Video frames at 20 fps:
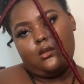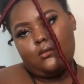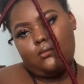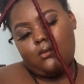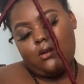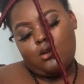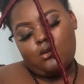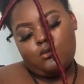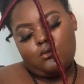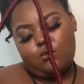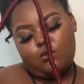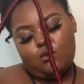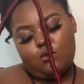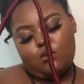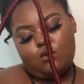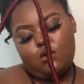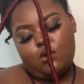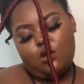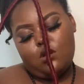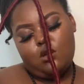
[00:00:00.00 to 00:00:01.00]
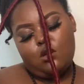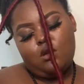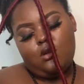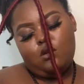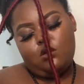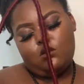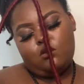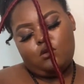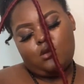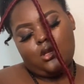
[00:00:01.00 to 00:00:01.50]
Grey's Anatomy, you're
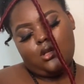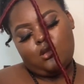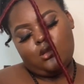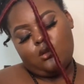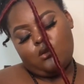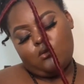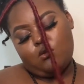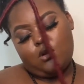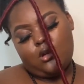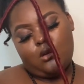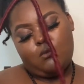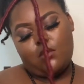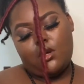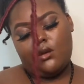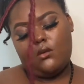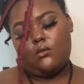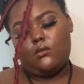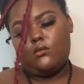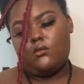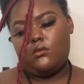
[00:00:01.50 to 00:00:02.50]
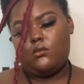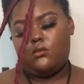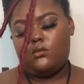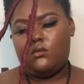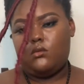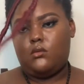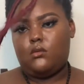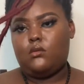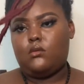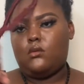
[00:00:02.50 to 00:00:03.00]
like, ooh, you know, the plots are getting really
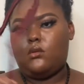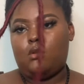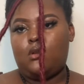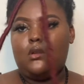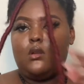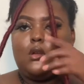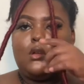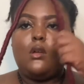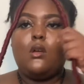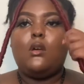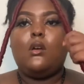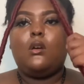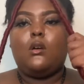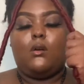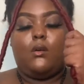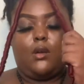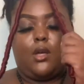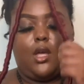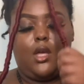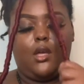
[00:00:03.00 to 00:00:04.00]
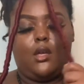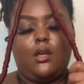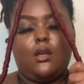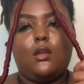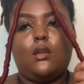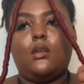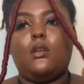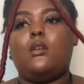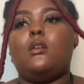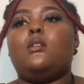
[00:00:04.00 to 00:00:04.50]
good. But I need you to
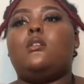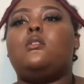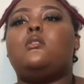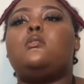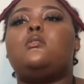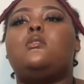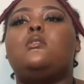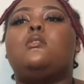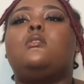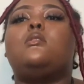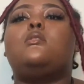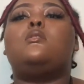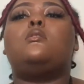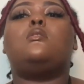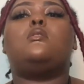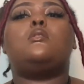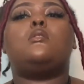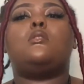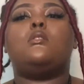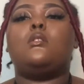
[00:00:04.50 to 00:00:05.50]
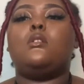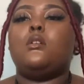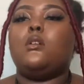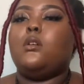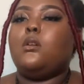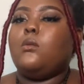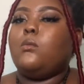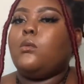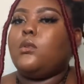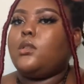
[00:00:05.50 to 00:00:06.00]
multitask. Make sure that you are
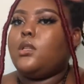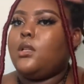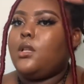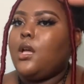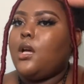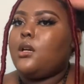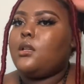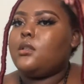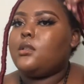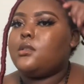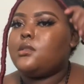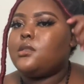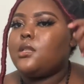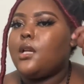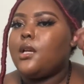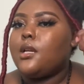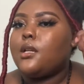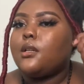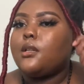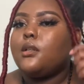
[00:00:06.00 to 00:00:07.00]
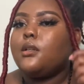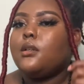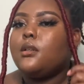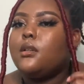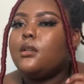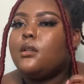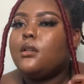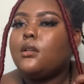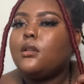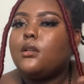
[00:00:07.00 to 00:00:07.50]
not getting lazy and making sure
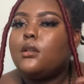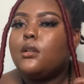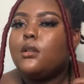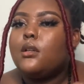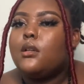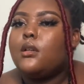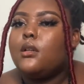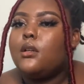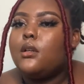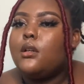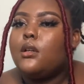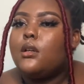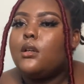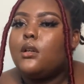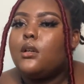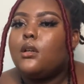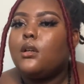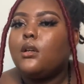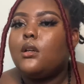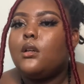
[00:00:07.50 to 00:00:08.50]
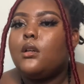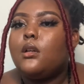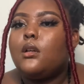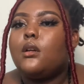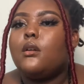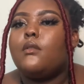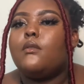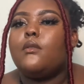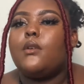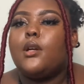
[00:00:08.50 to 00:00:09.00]
that that lock is nice and tight
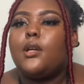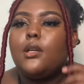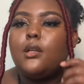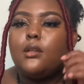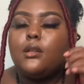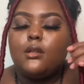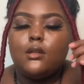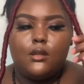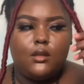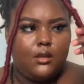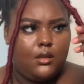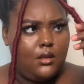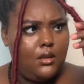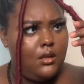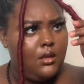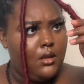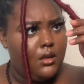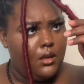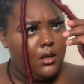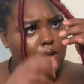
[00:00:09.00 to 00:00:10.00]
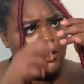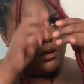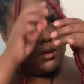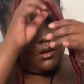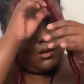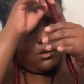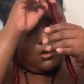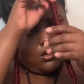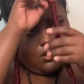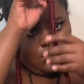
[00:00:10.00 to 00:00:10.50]
all the way down.
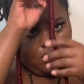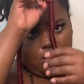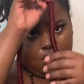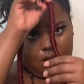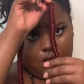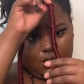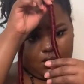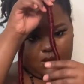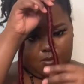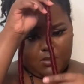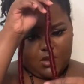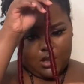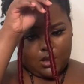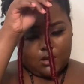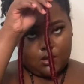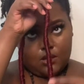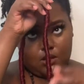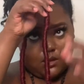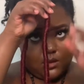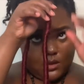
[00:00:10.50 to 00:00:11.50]
And now I'm just showing you